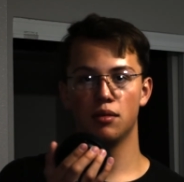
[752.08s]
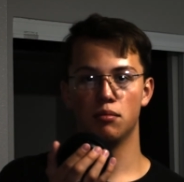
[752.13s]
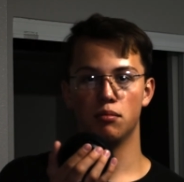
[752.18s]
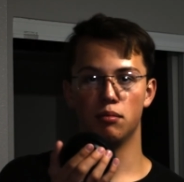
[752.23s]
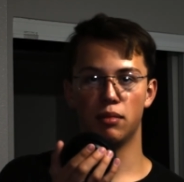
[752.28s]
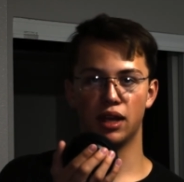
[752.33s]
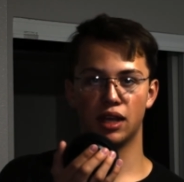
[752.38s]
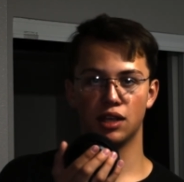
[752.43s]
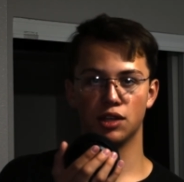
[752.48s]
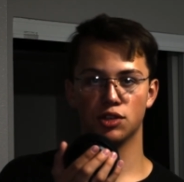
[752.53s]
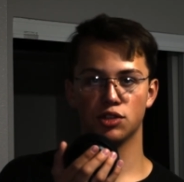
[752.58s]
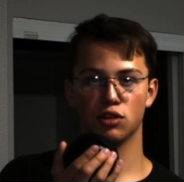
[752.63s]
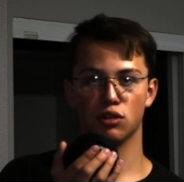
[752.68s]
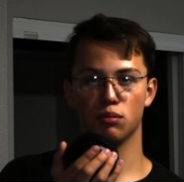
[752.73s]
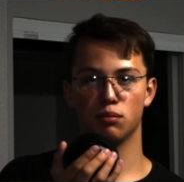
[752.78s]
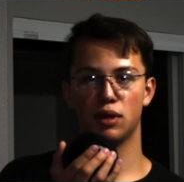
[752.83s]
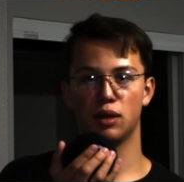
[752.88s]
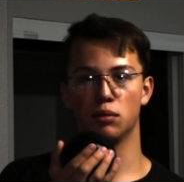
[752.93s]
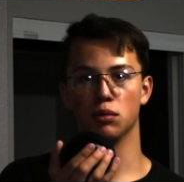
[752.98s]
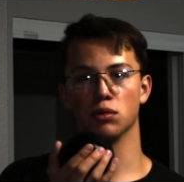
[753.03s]
making sure
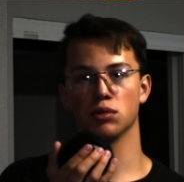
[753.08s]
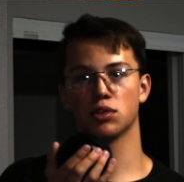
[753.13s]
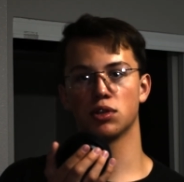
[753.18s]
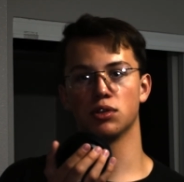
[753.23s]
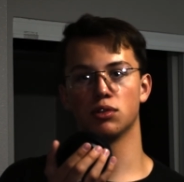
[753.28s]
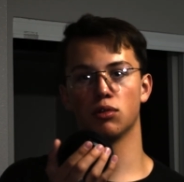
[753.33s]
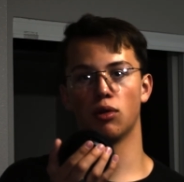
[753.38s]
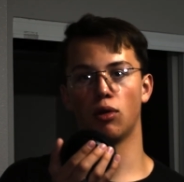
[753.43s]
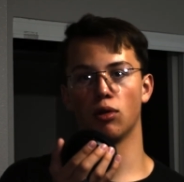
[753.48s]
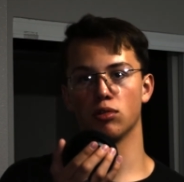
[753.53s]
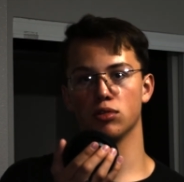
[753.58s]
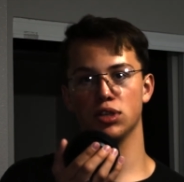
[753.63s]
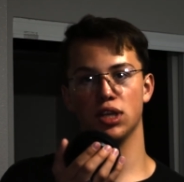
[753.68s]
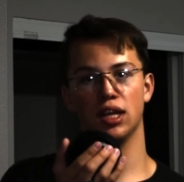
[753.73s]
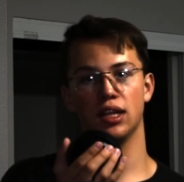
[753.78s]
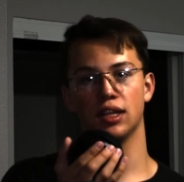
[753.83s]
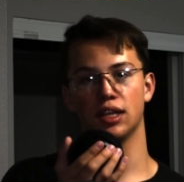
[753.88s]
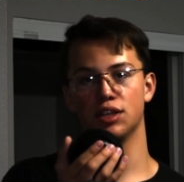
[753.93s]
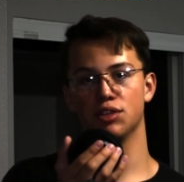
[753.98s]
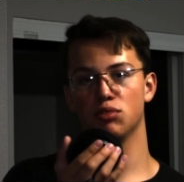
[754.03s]
people's controllers
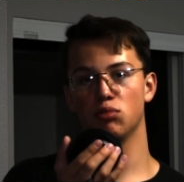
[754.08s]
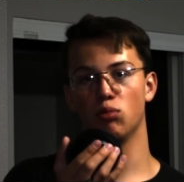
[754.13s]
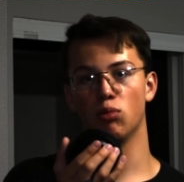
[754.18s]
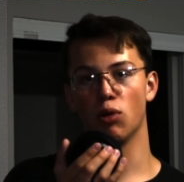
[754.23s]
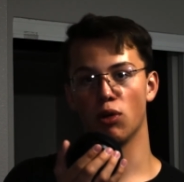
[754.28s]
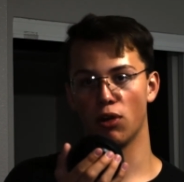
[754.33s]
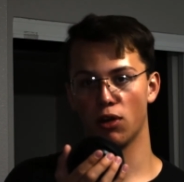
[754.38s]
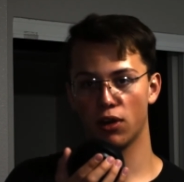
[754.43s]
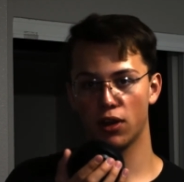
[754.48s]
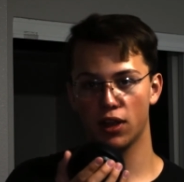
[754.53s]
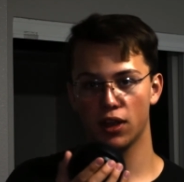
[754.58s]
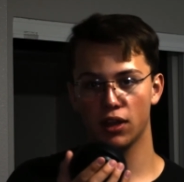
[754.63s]
at least work.